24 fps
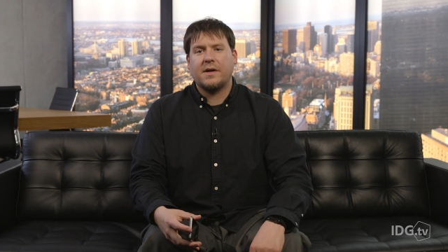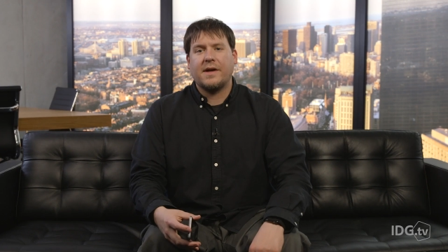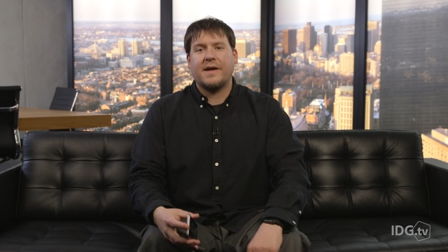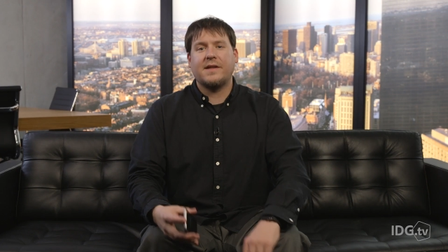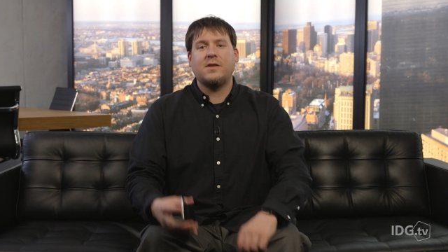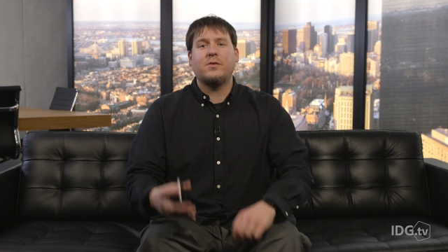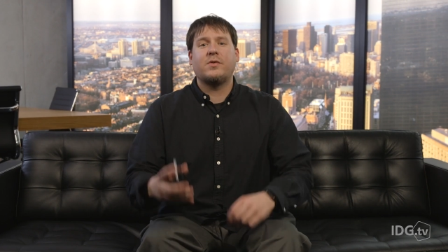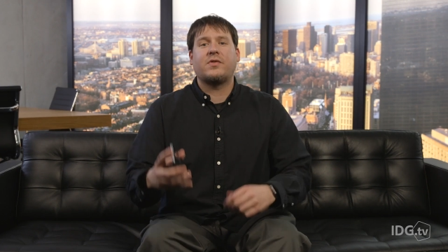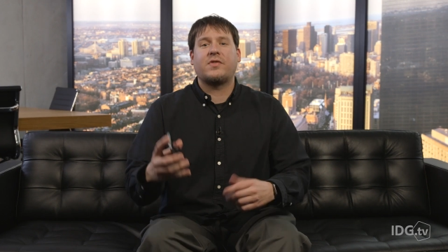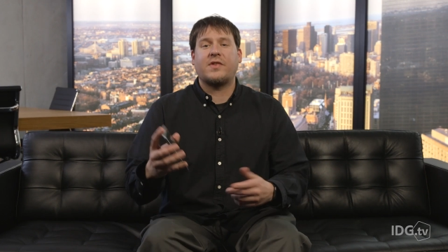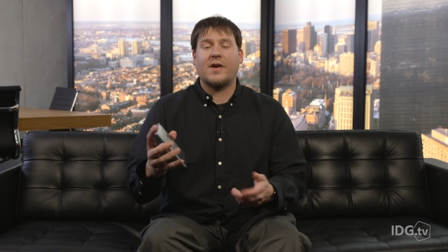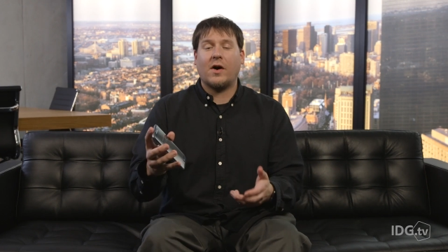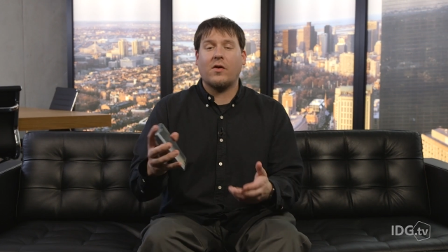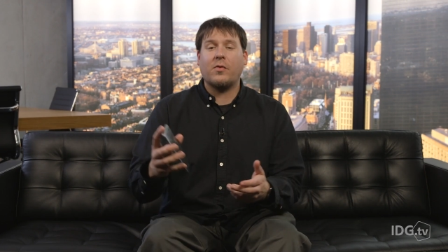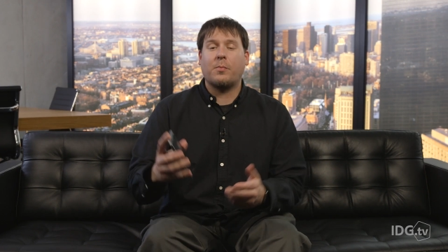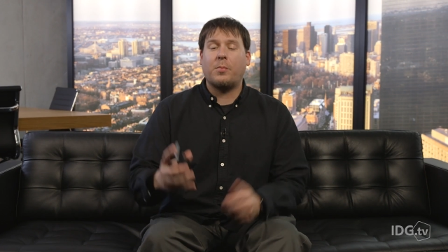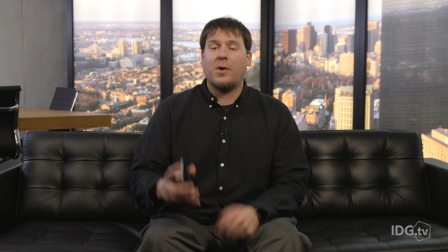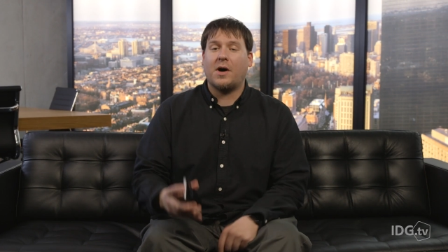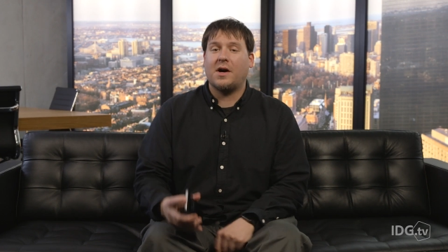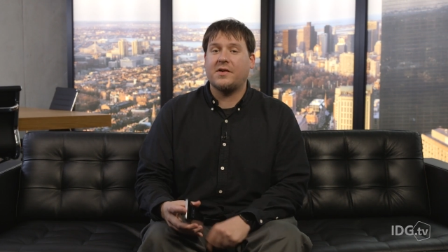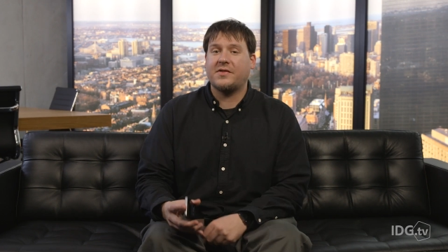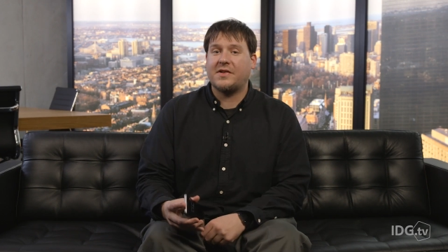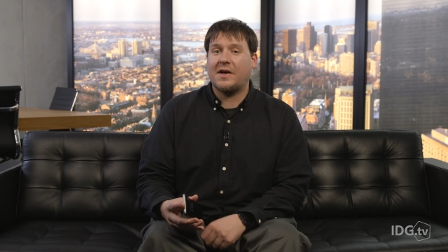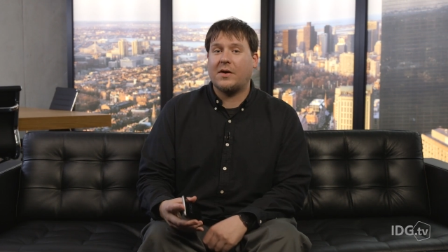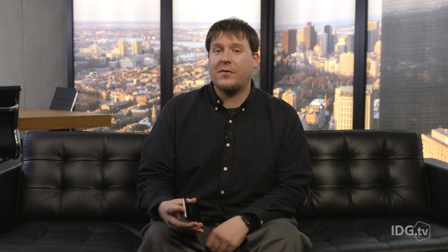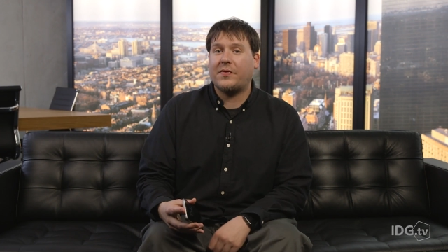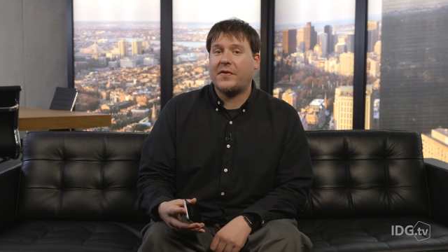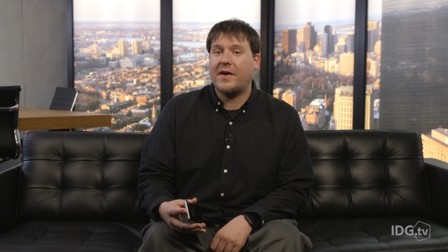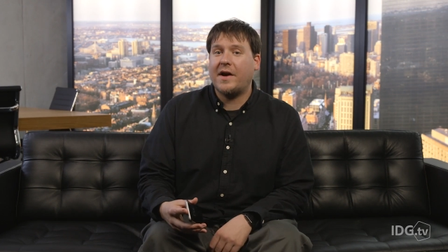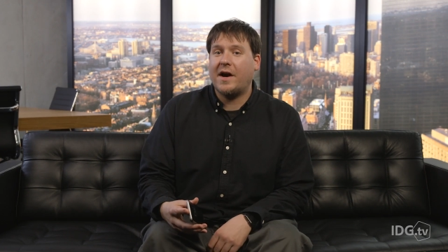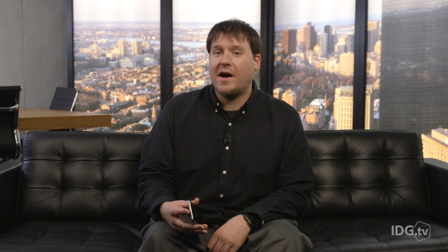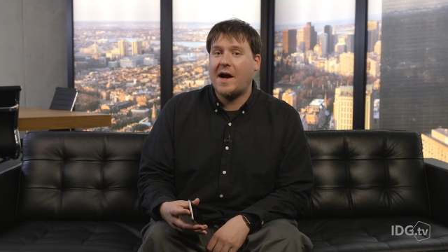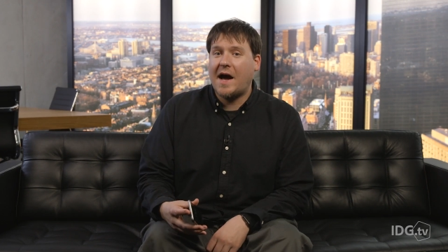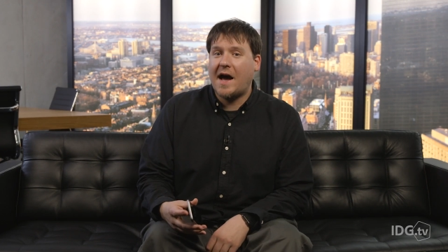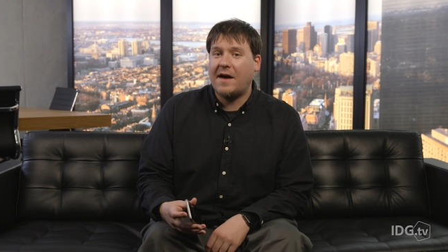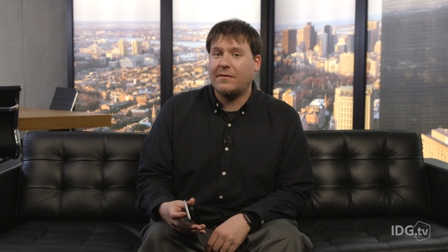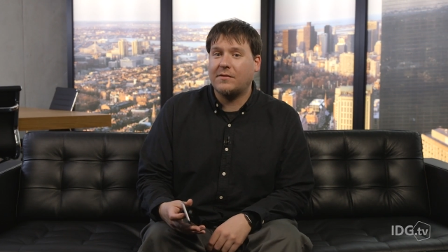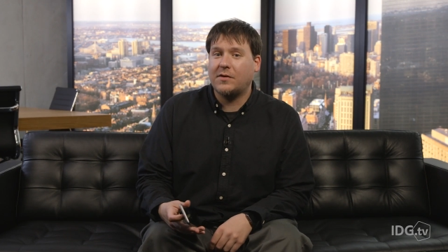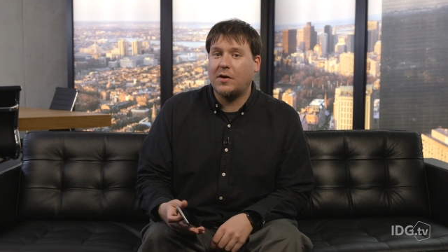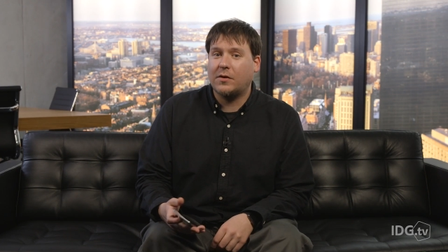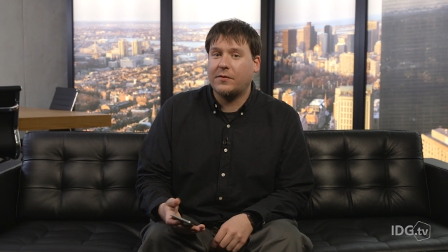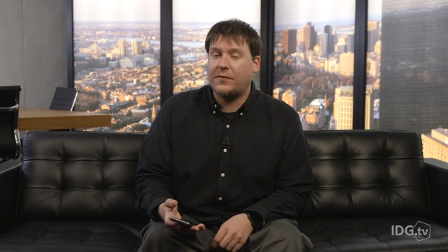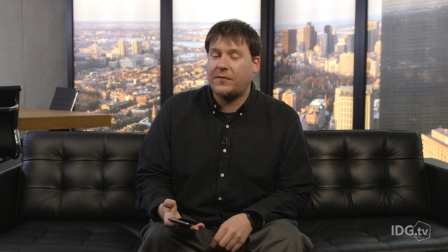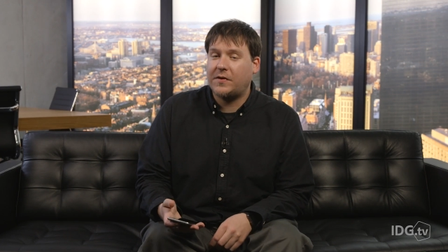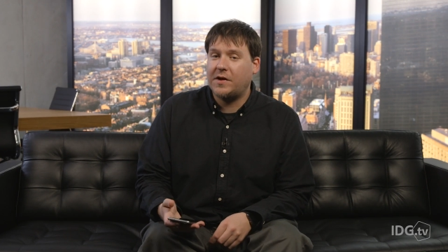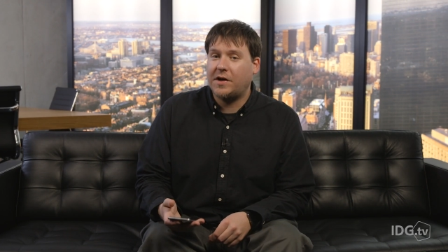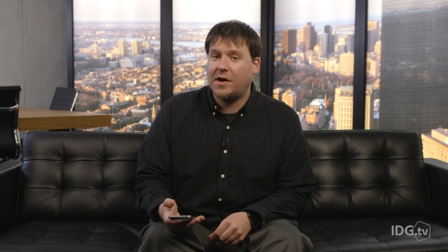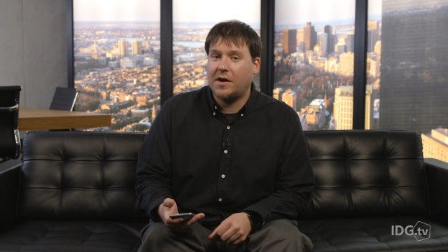And you southpaws out there, have no
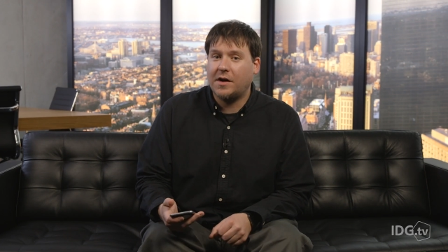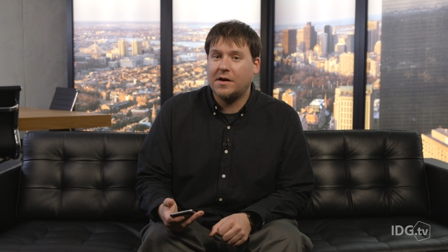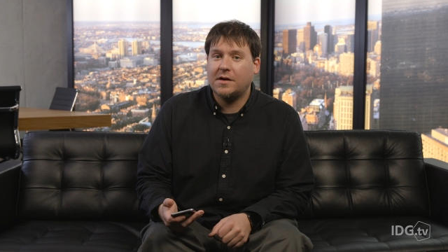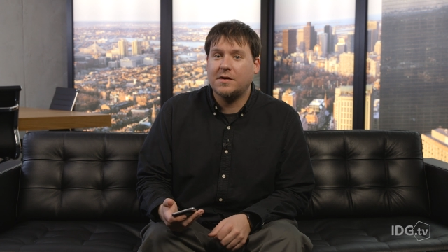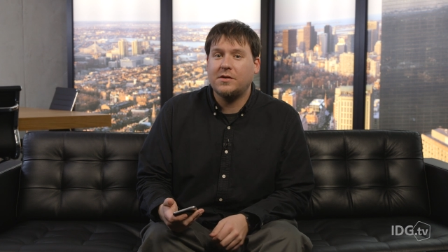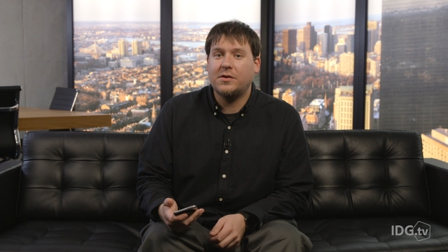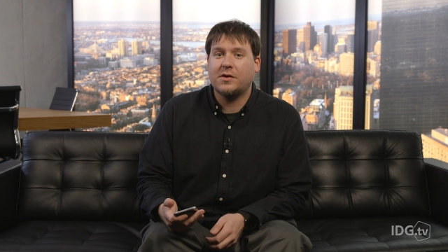fear.